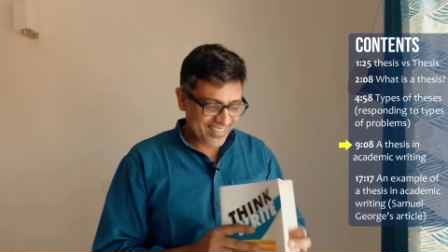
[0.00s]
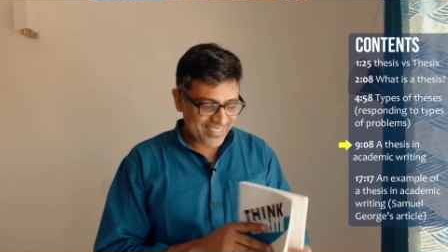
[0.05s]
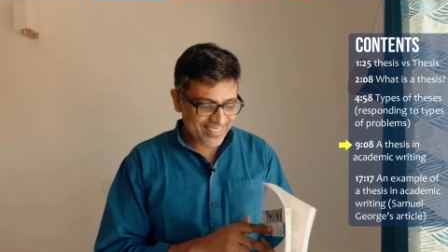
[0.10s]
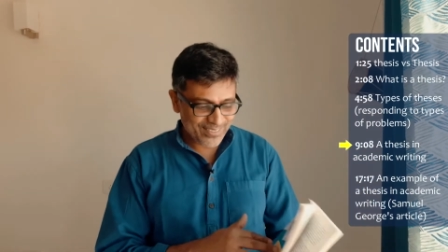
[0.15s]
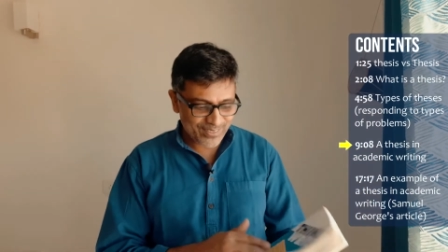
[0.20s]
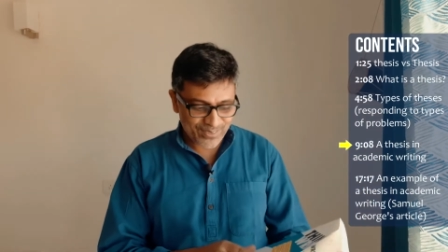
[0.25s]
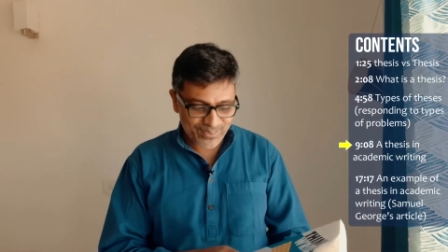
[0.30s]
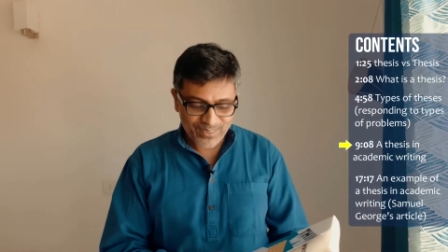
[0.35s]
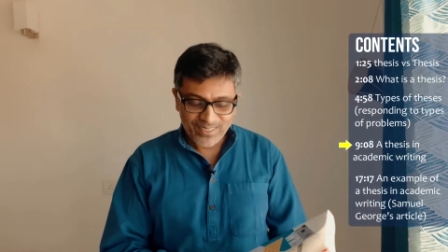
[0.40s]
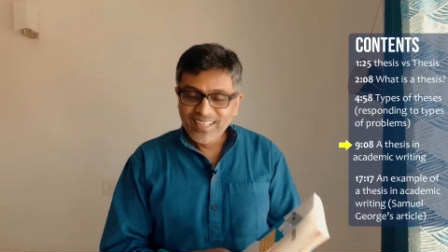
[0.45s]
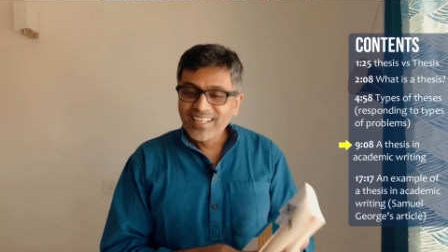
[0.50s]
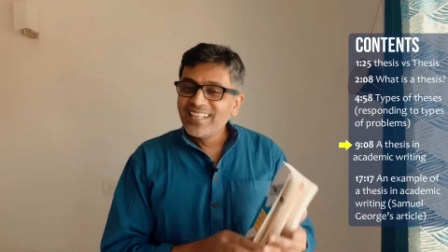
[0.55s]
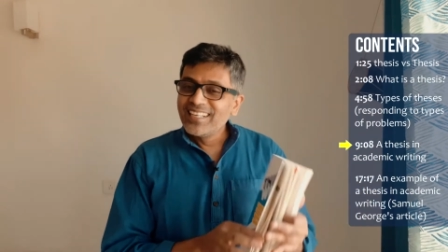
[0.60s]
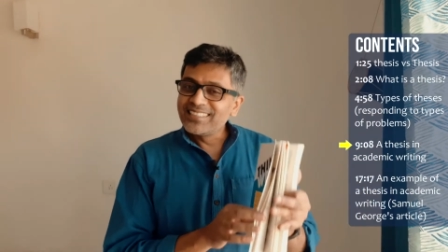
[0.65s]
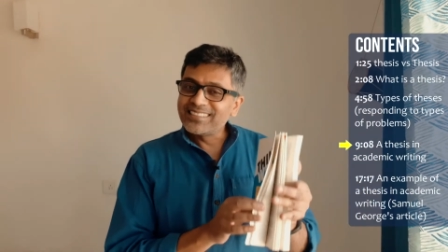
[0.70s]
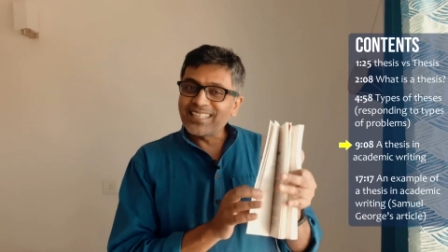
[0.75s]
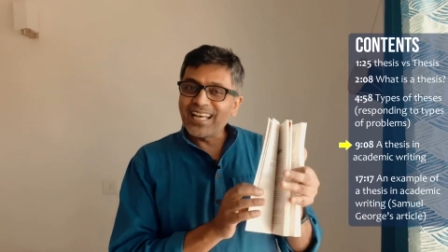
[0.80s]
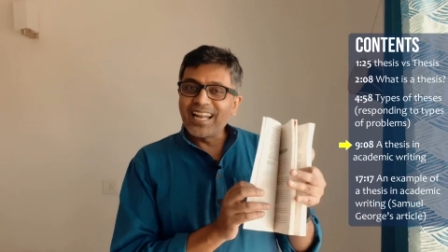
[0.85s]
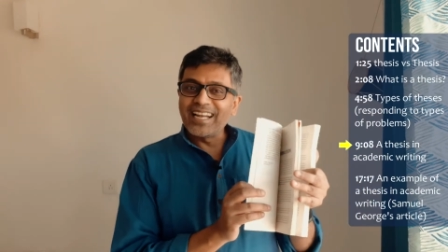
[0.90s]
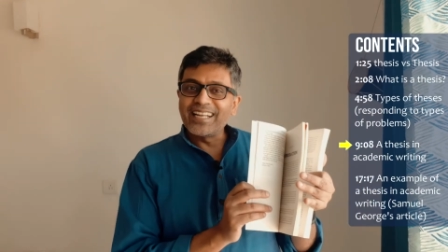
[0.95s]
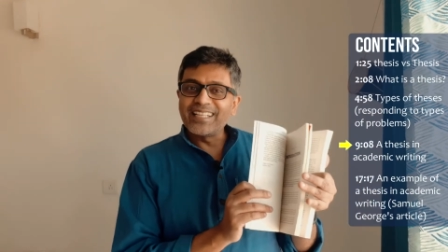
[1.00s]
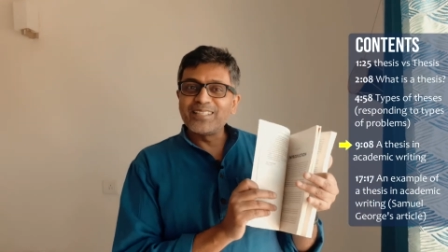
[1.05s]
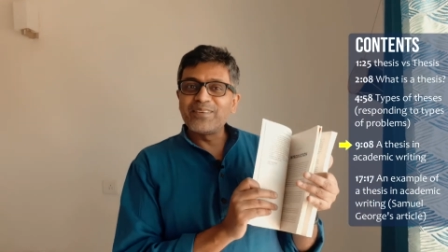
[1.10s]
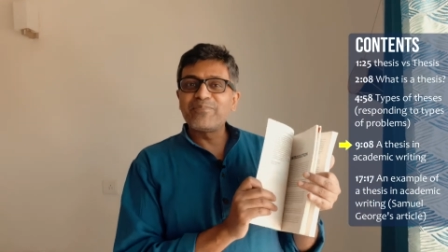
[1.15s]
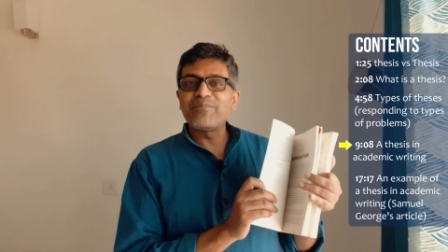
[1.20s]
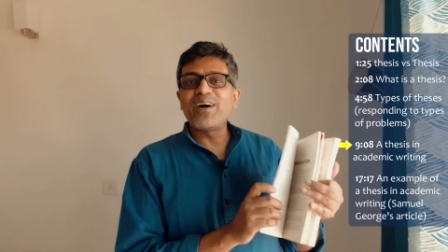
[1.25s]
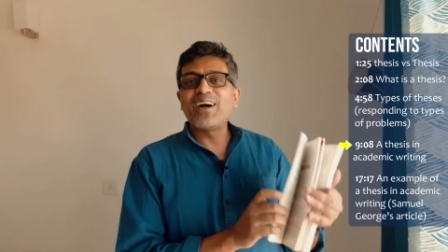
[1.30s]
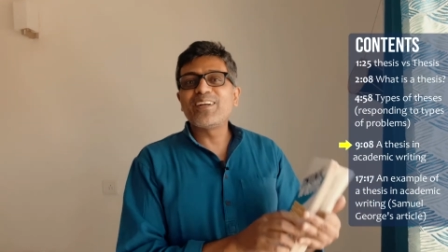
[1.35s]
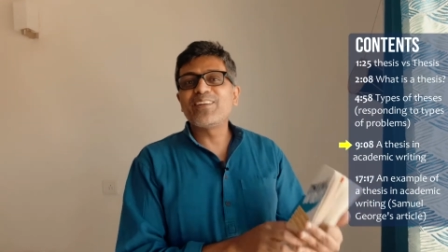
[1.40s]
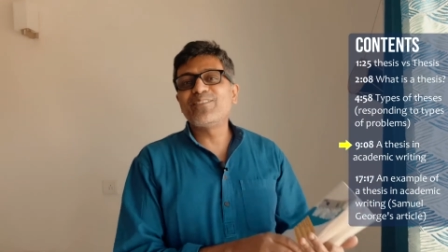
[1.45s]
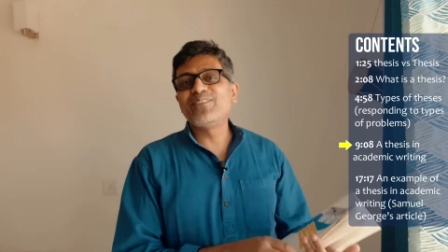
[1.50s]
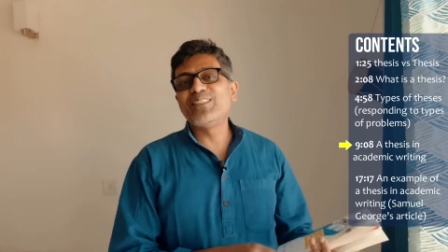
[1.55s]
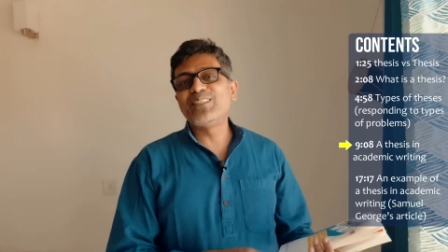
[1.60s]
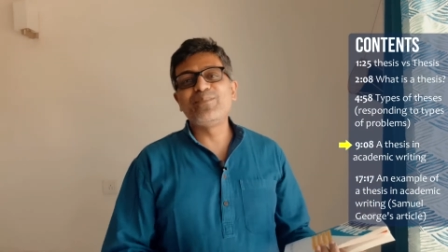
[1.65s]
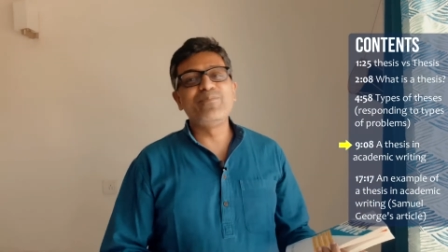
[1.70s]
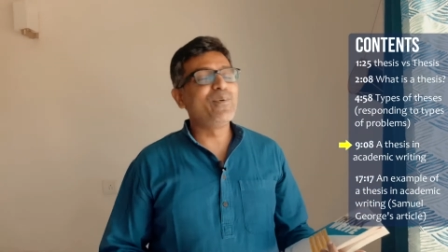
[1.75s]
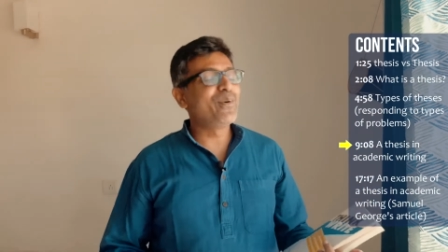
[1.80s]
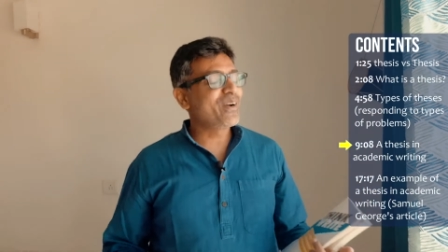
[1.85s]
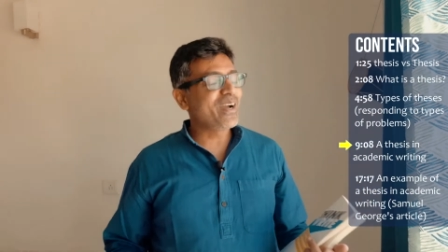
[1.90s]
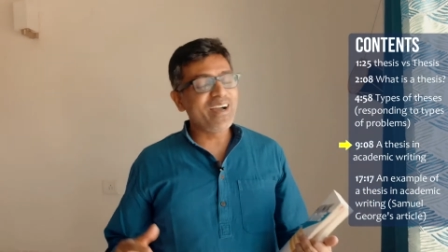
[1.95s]
into another part of
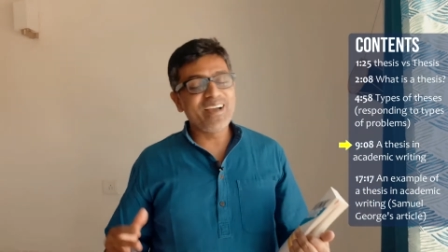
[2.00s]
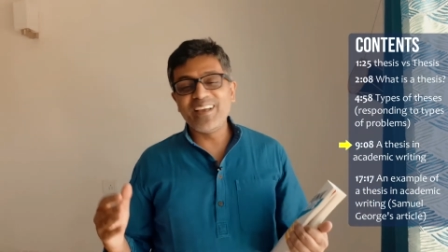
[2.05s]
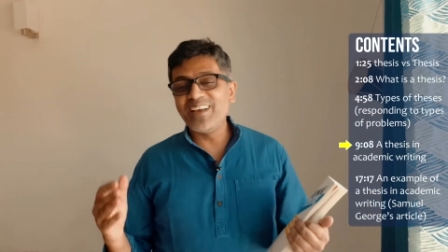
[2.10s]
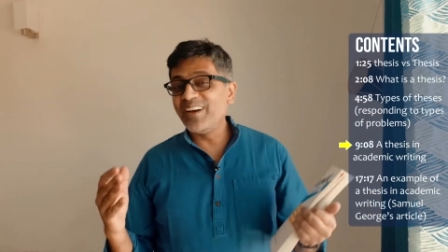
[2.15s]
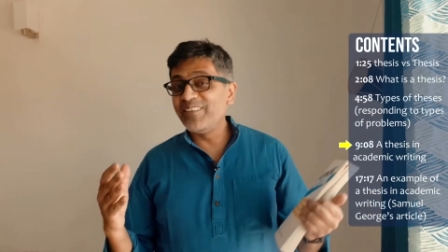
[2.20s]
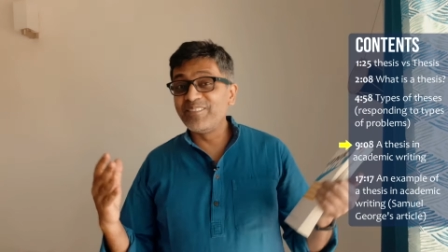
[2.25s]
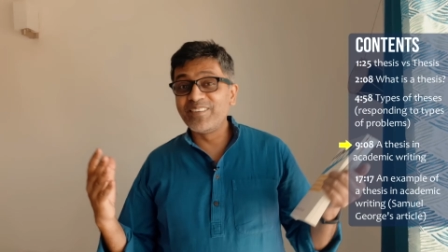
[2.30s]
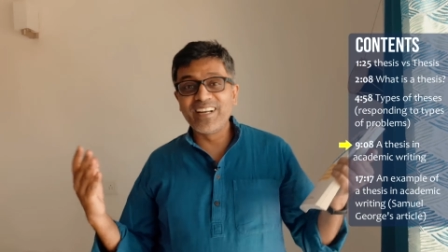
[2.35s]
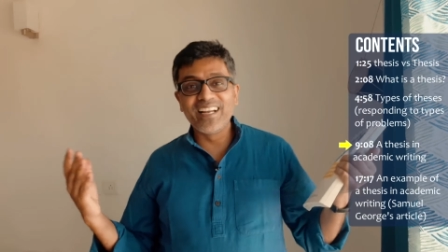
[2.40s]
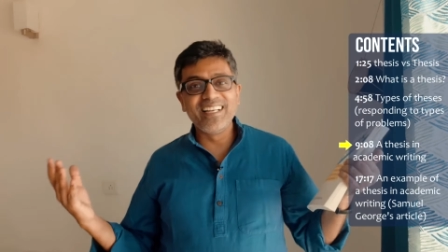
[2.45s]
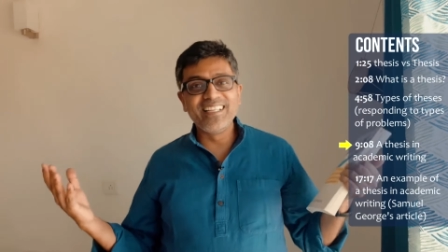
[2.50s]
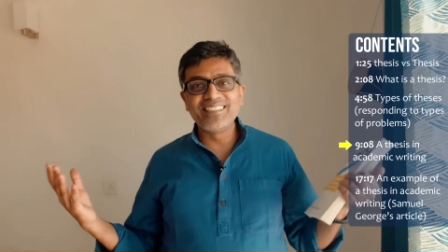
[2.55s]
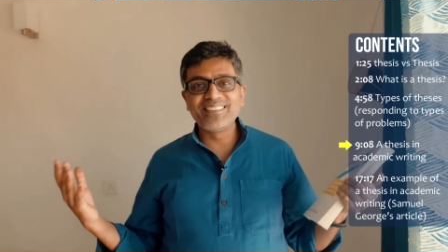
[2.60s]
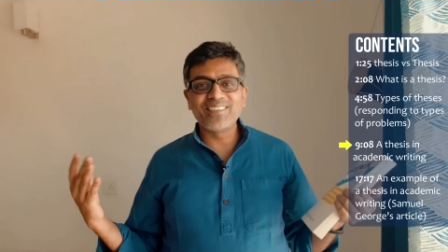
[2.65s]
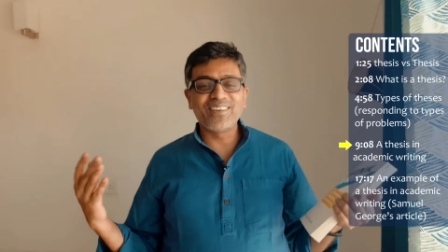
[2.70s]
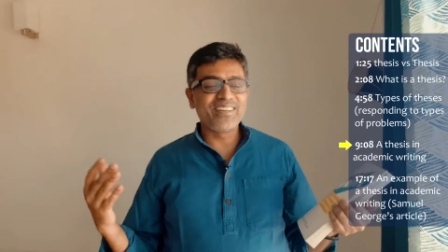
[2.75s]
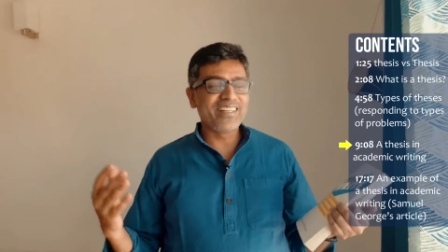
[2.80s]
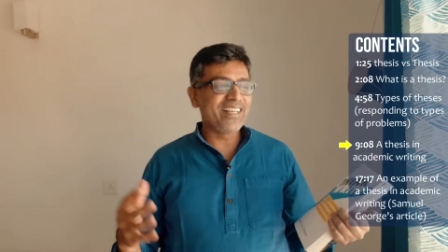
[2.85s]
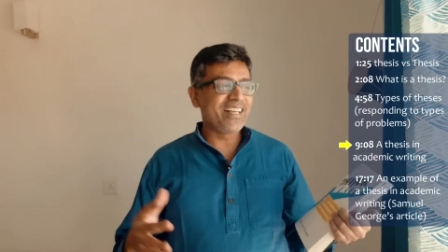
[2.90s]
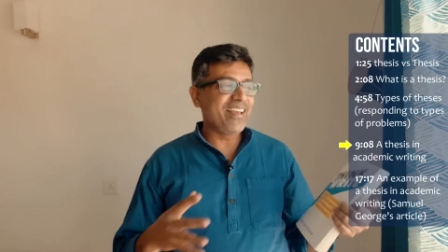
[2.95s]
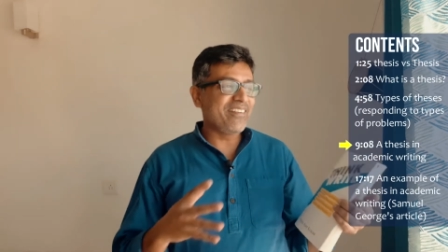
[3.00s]
this book. I, am really sorry.